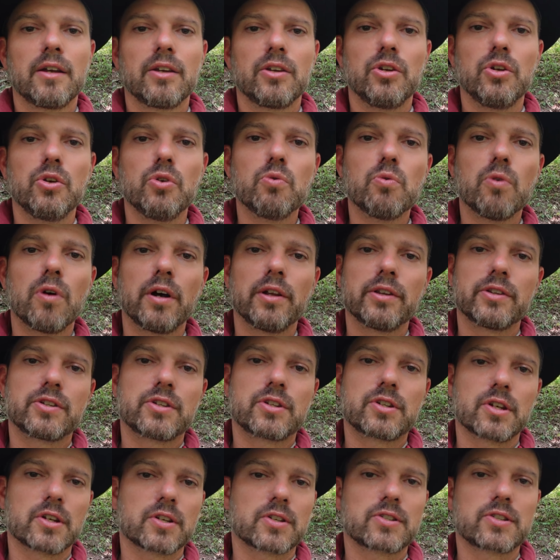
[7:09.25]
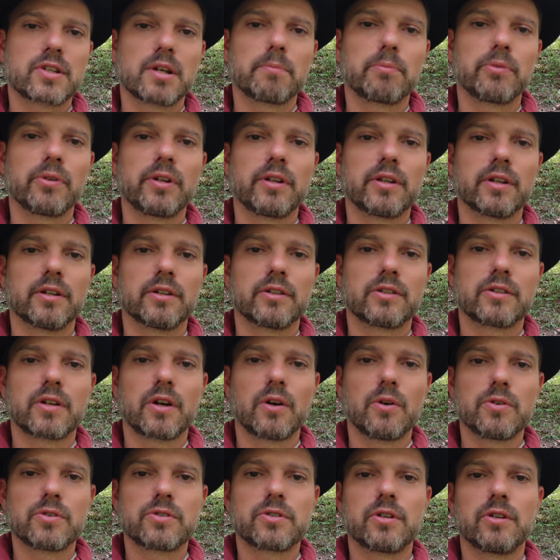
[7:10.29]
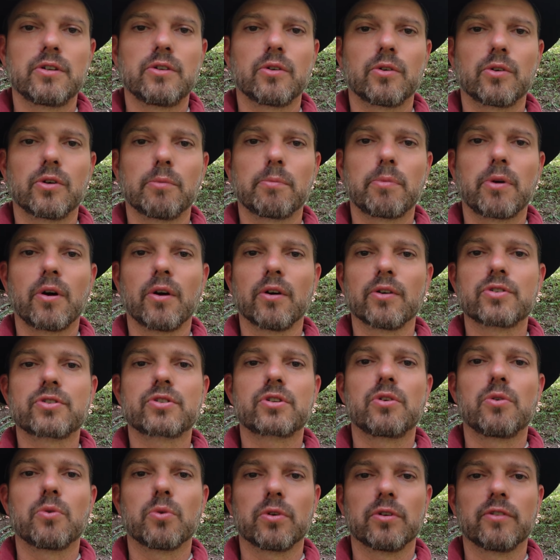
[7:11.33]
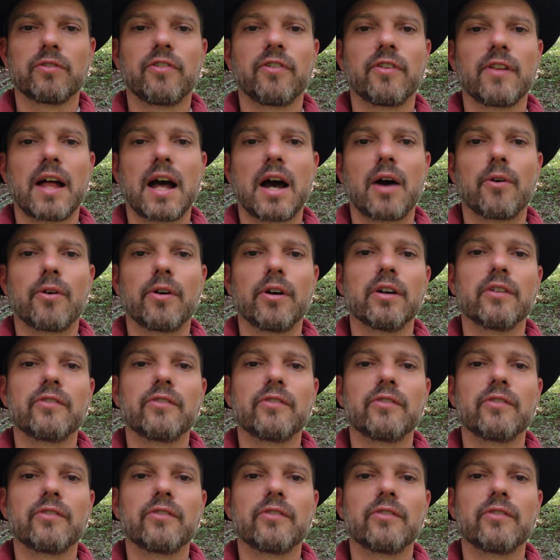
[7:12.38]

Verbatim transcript: You want just simply the toasted or parched corn flour.